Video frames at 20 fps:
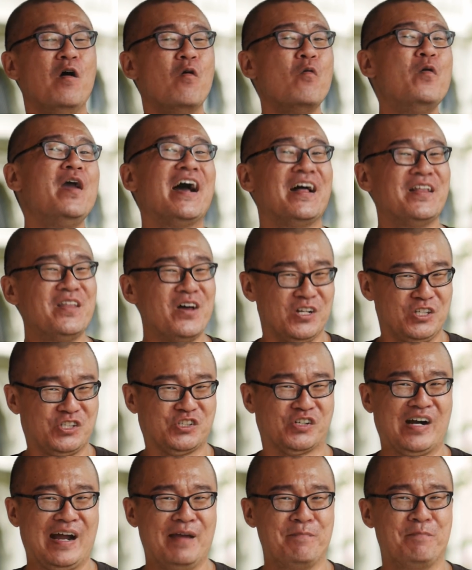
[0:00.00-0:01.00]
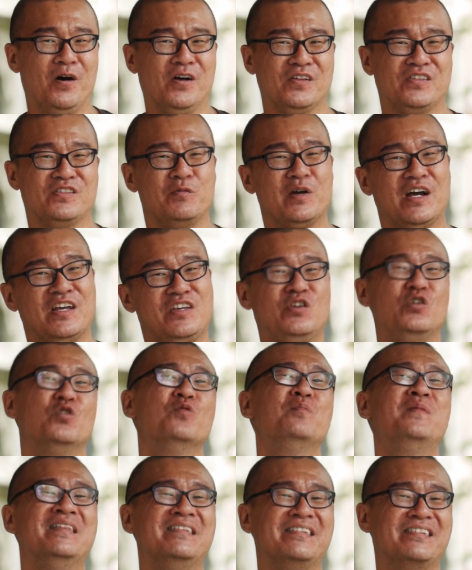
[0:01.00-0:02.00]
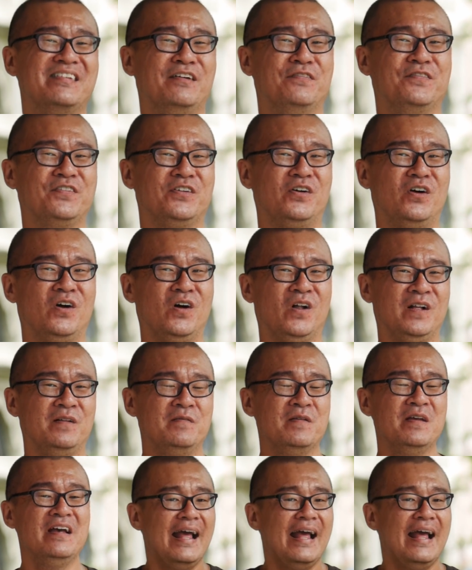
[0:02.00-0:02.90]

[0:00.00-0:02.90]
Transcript: We are not tripods, we are humans after all.